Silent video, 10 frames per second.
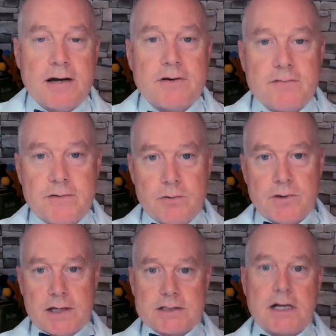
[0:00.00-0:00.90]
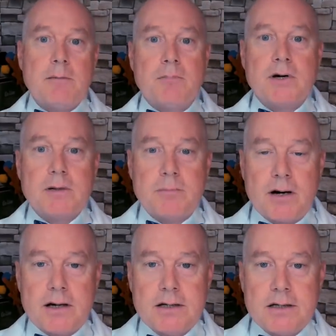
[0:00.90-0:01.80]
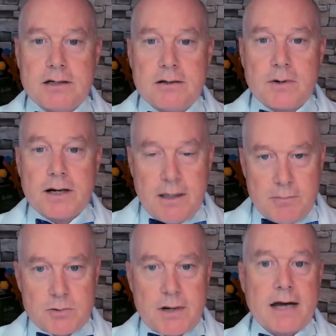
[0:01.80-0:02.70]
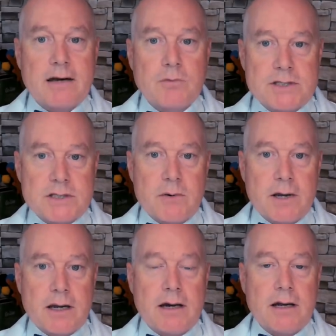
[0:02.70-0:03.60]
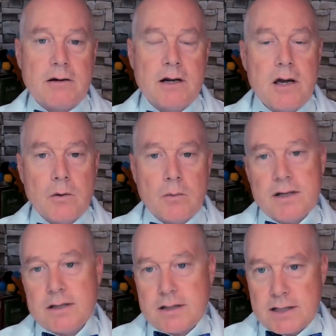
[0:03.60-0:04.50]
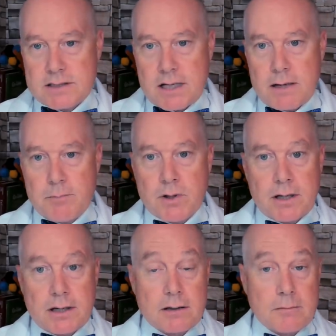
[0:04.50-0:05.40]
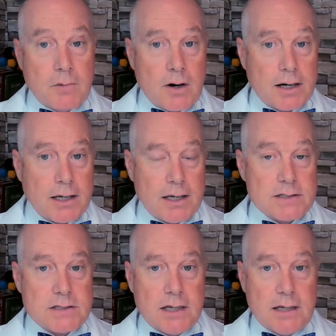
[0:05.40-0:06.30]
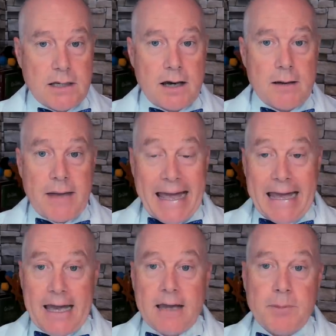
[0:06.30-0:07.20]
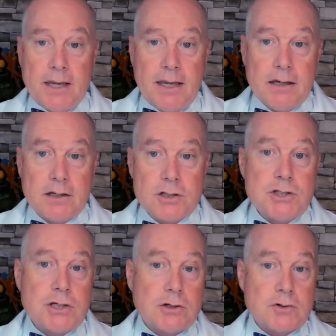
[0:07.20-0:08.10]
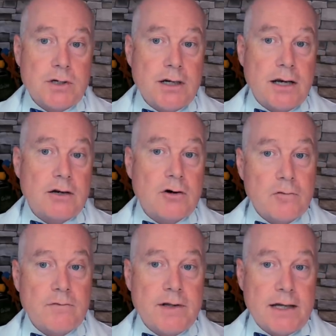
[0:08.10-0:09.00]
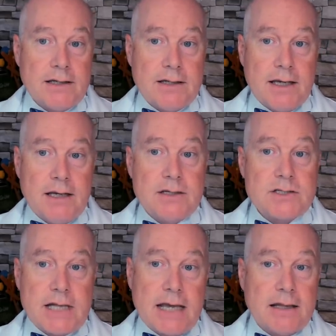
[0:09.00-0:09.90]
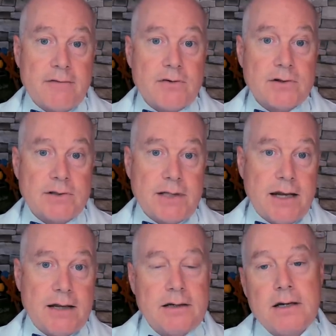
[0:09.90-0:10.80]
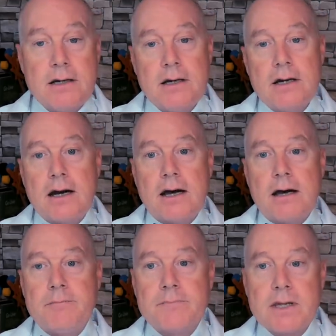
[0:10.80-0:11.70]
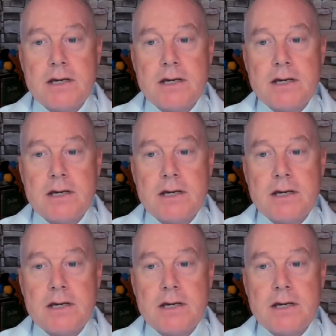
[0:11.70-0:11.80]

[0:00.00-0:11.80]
I have a few things that I bookmark, you know, where I keep track of what's going on. And one of the things that I bookmark is the um, AAP, children and COVID 19 state level data. Um,